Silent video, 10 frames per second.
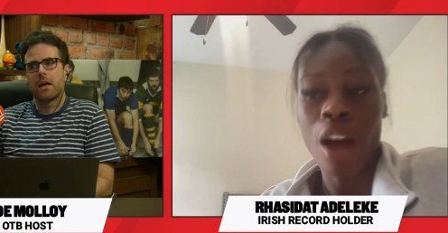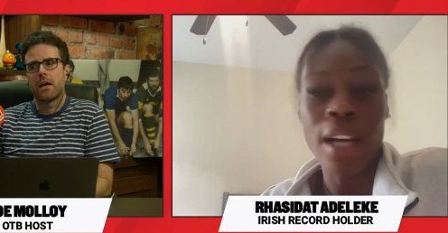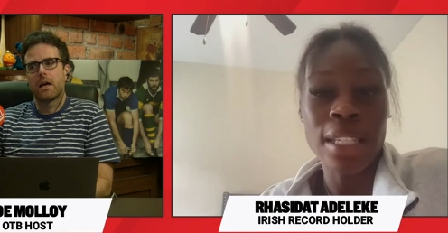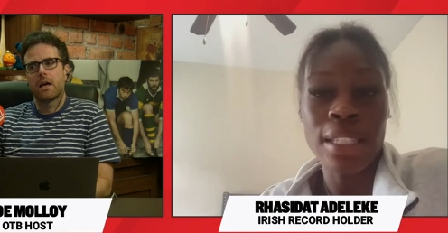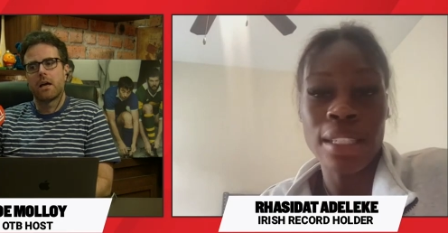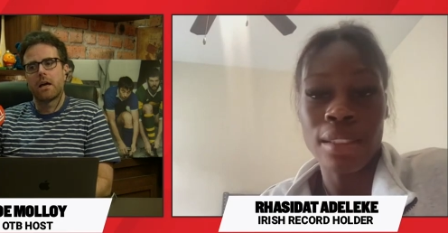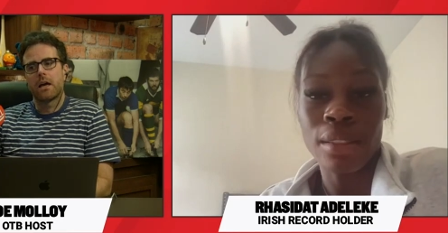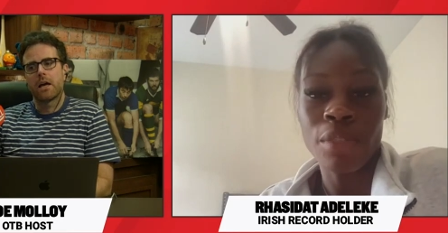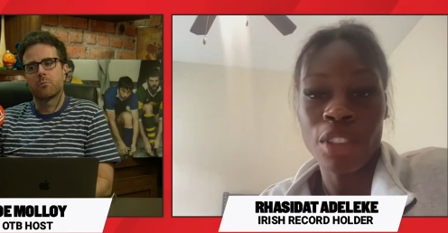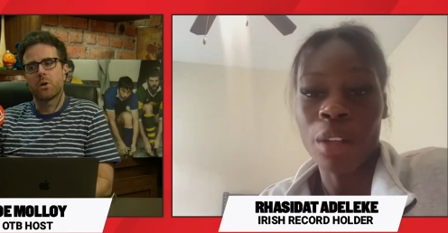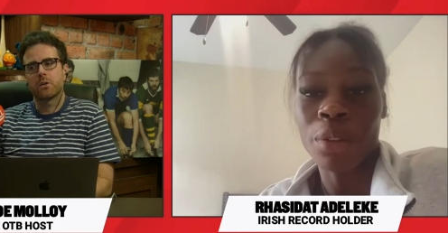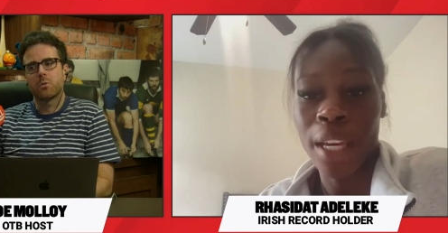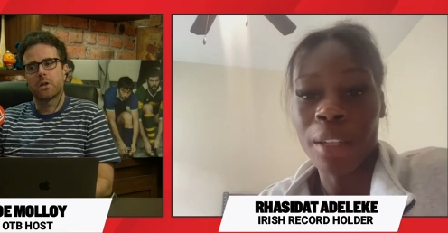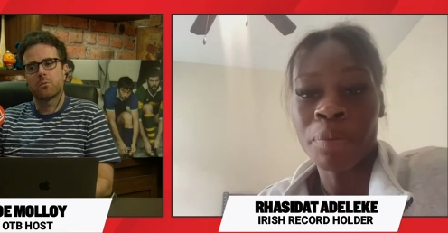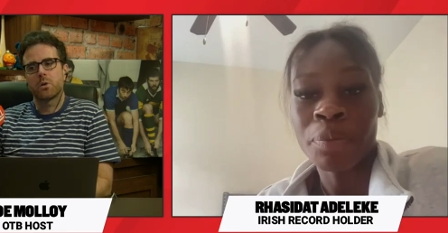Speaker 1: Austin.
Speaker 2: And so, what, yeah.
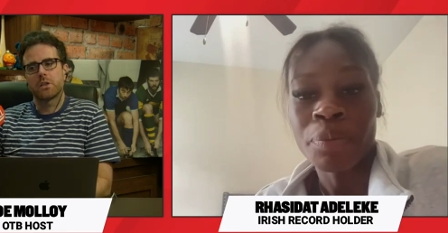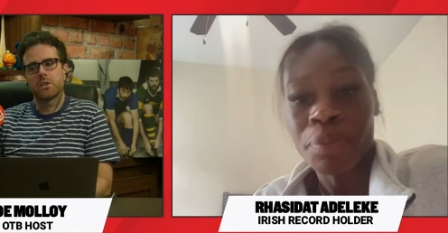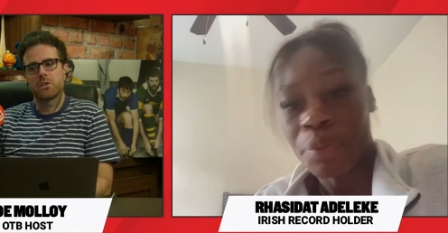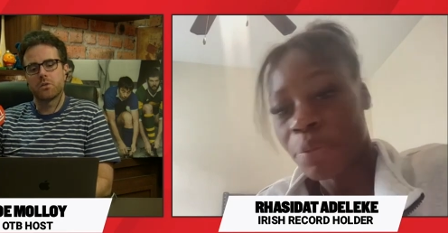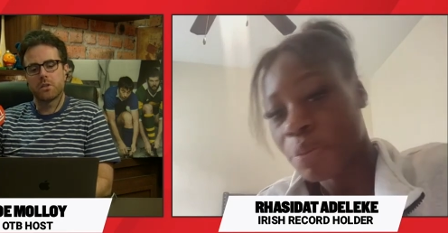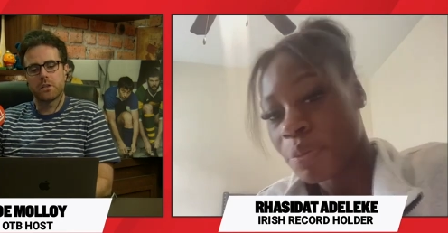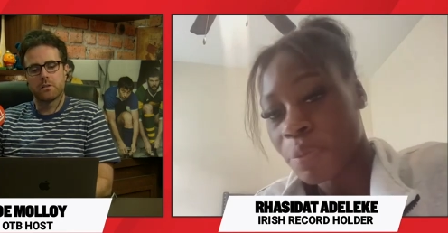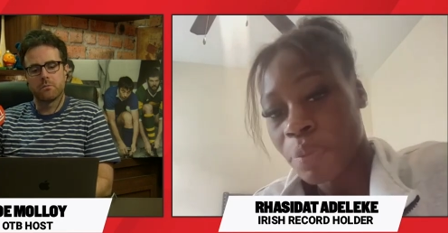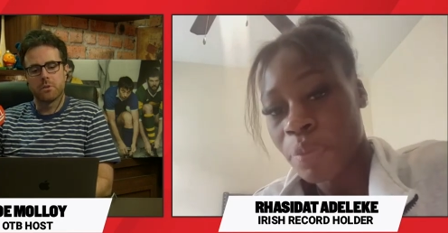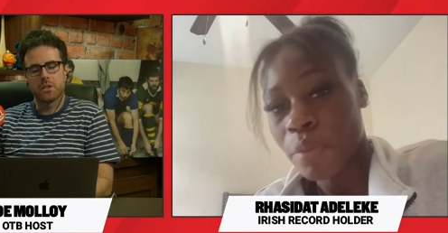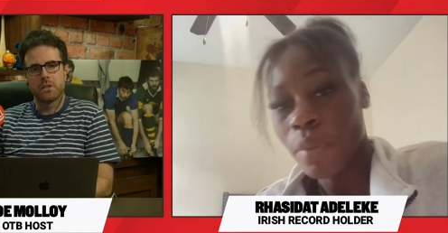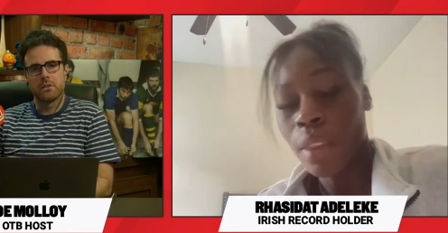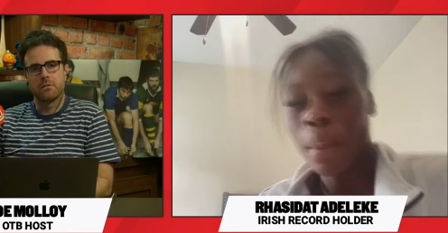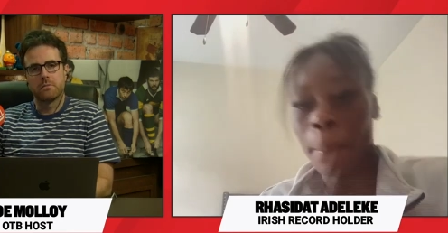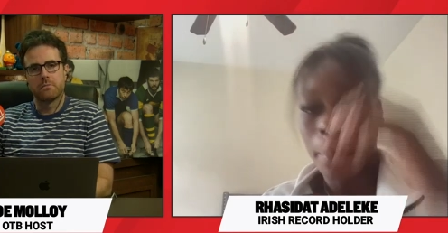what what are you studying, Rhasidat?
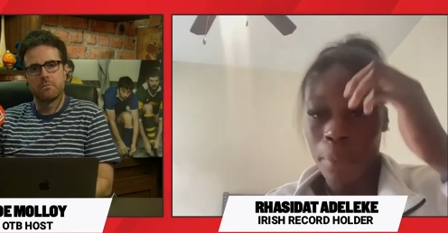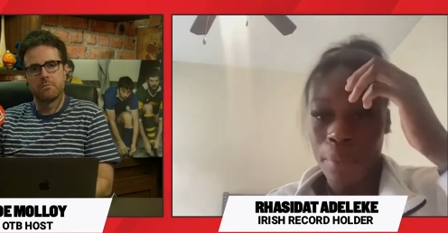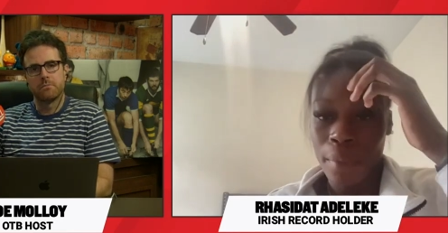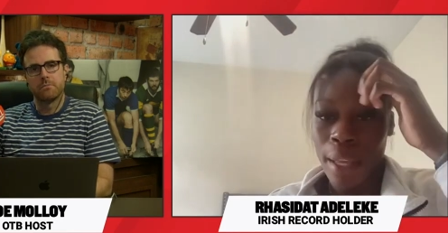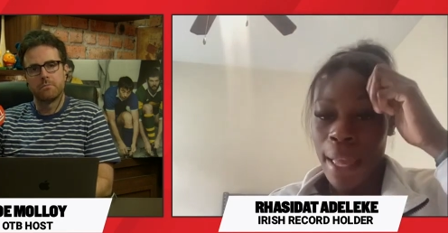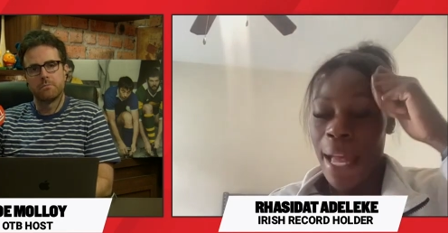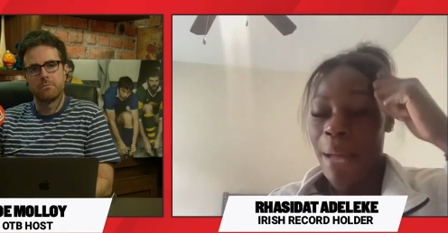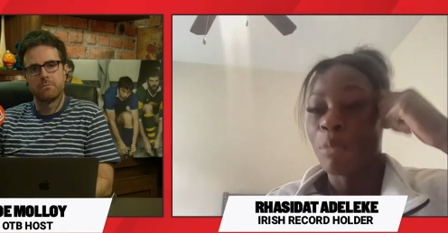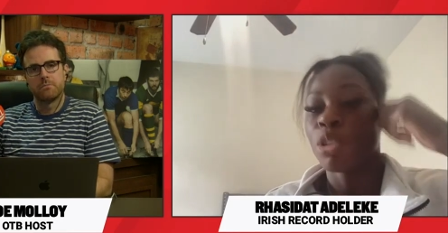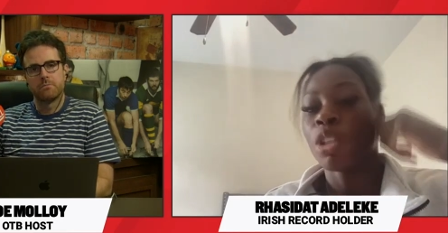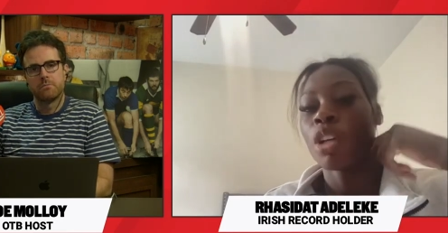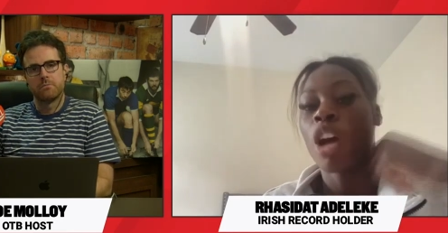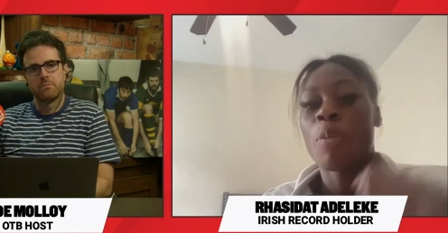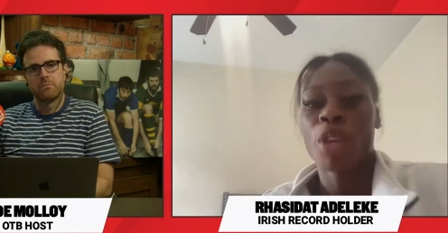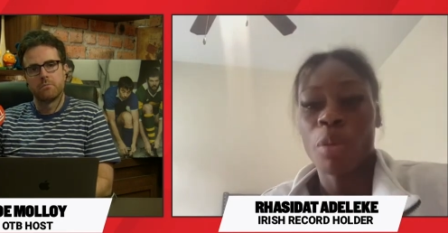
Speaker 1: Um, I'm studying
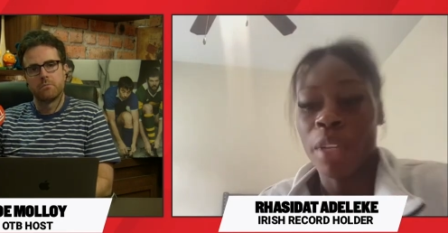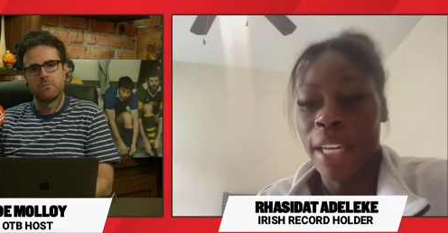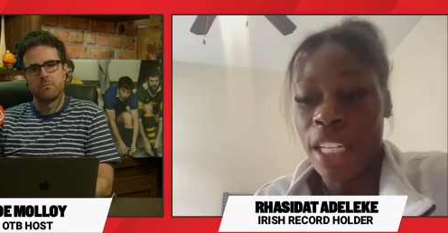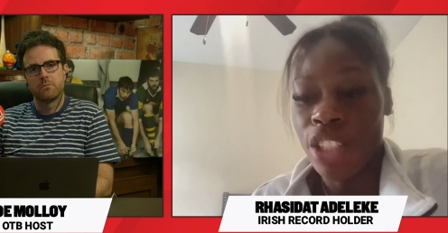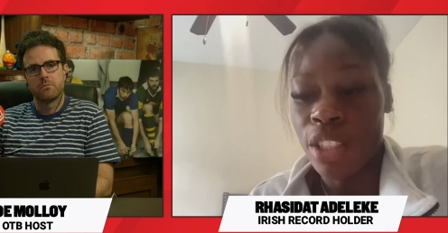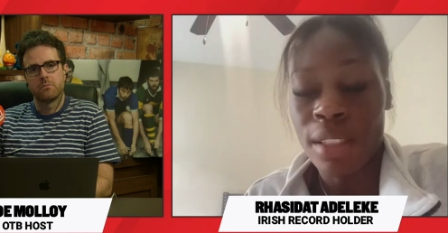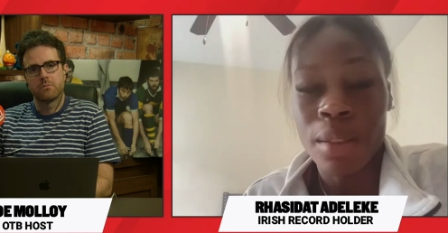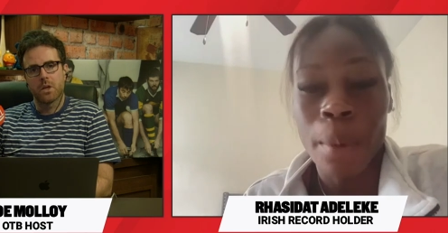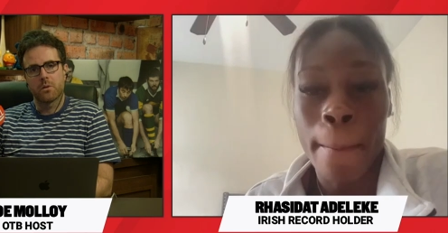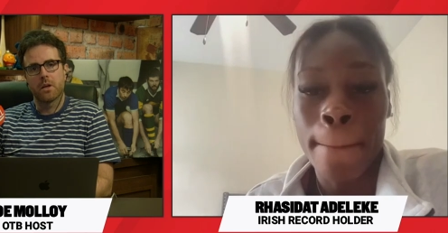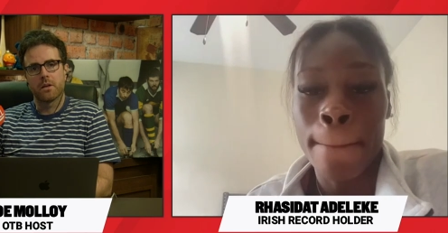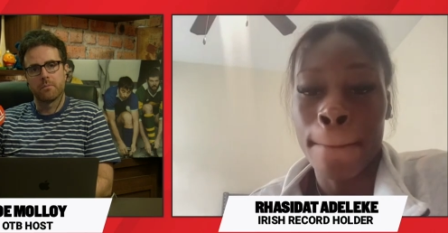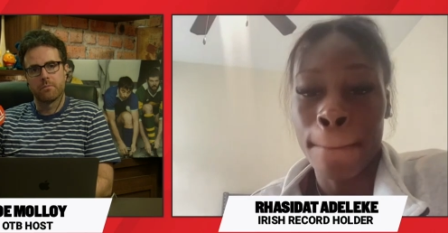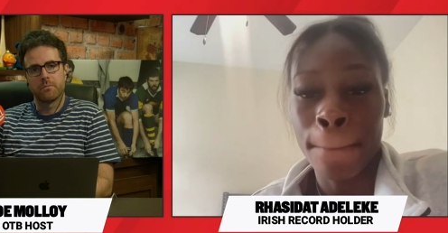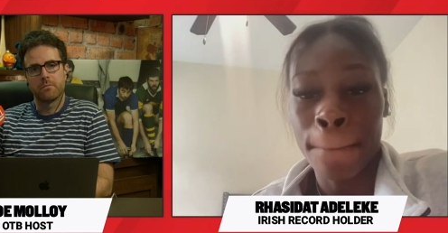corporate communications.
Speaker 2: Okay.
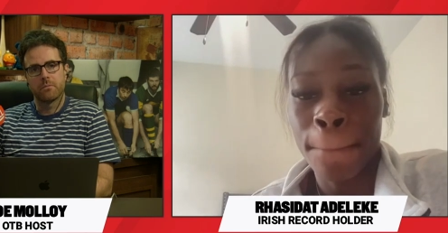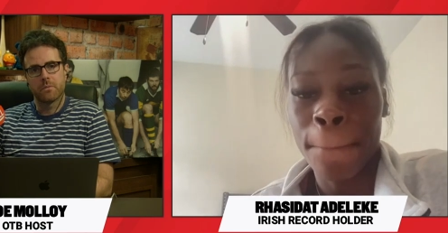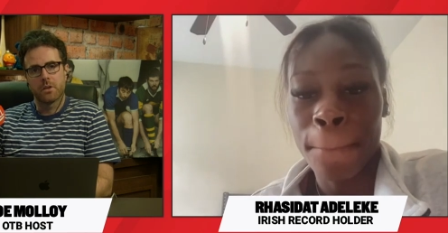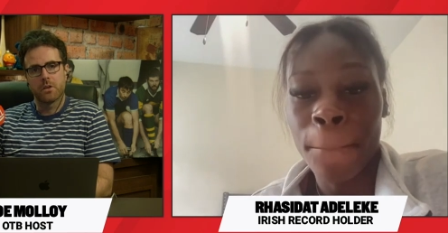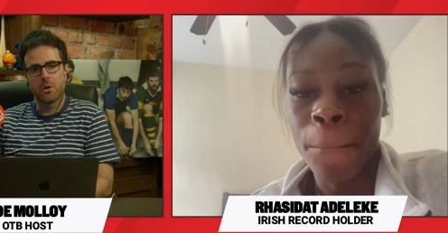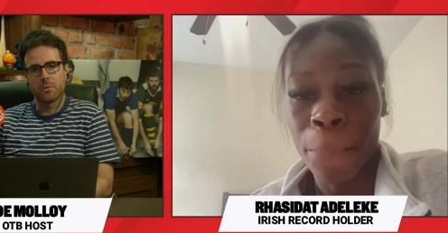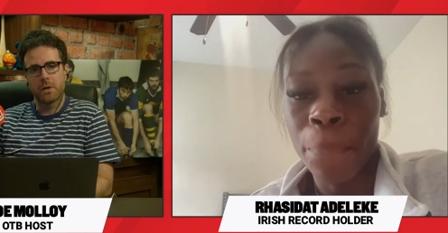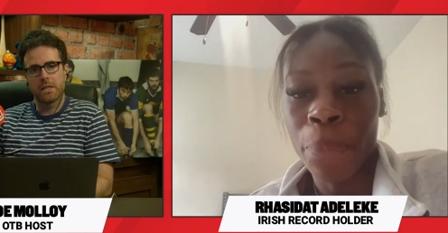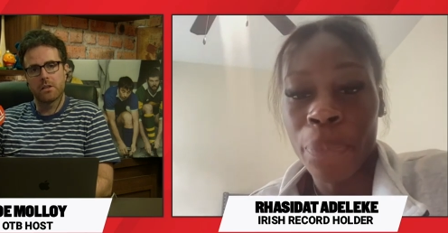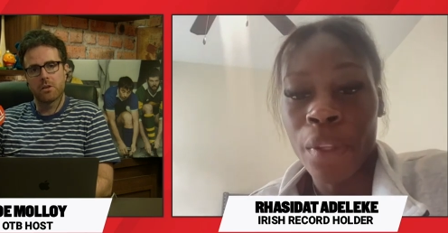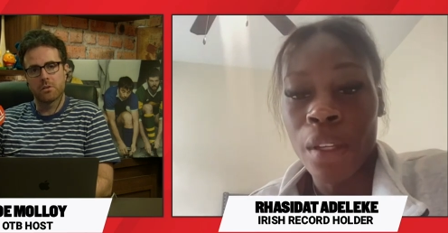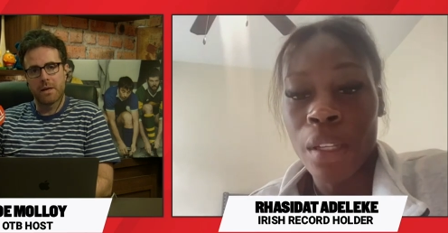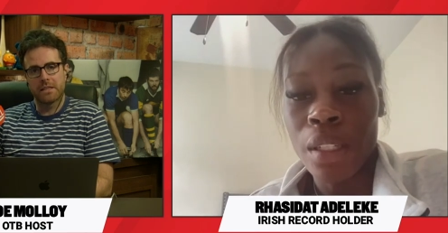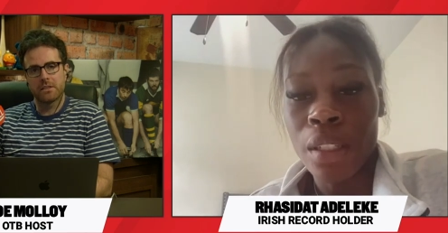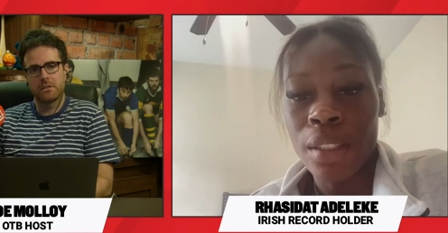Mm. Going well,
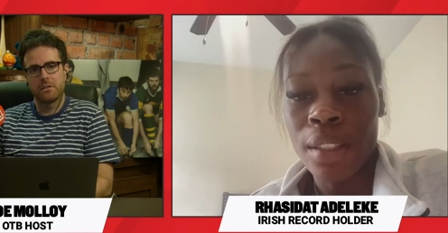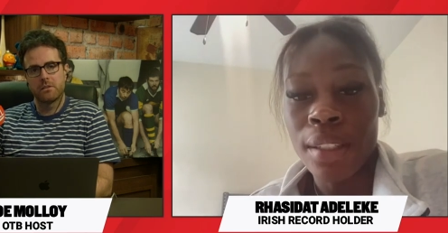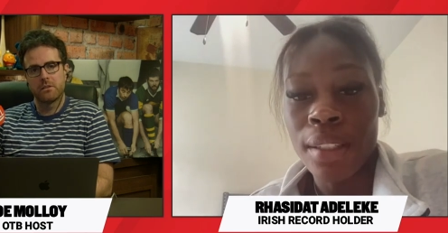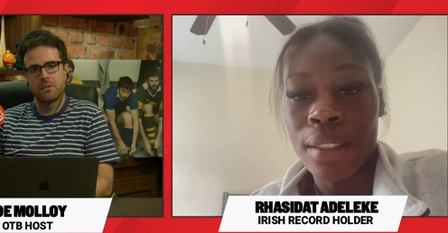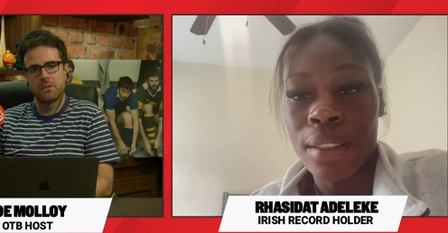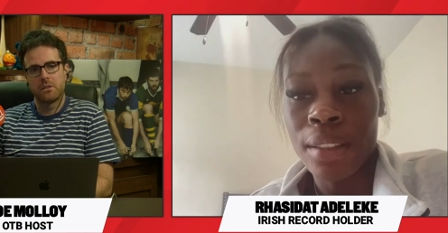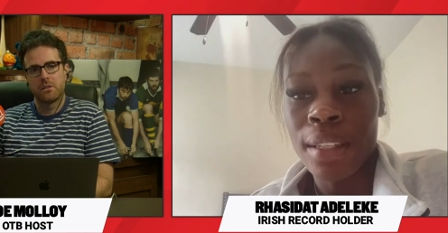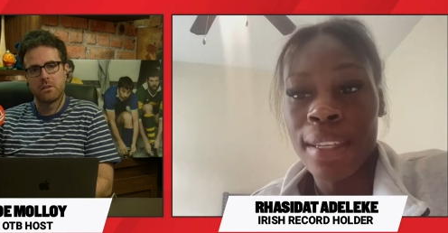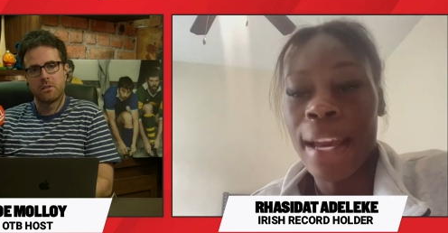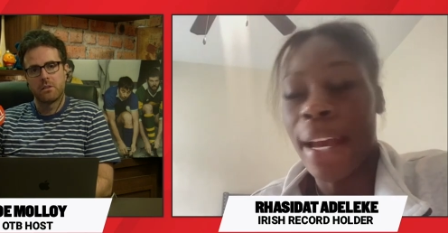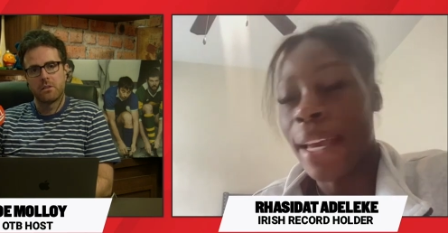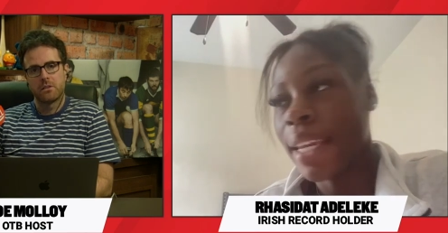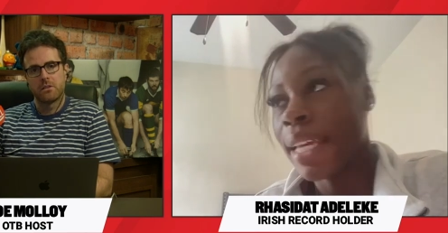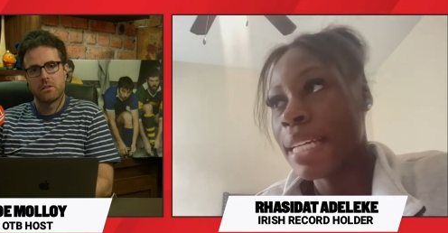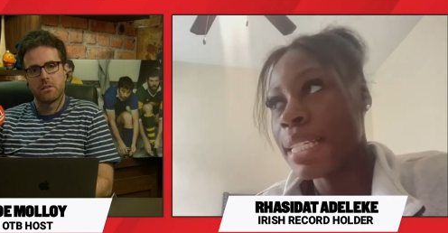demanding?
Speaker 1: Yeah,
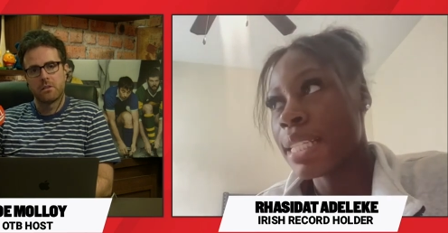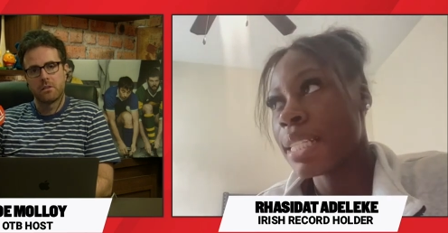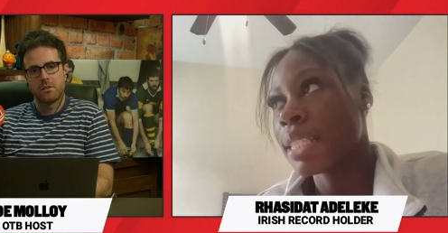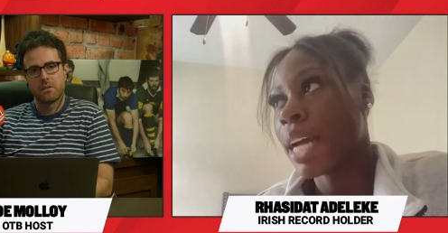it is. It's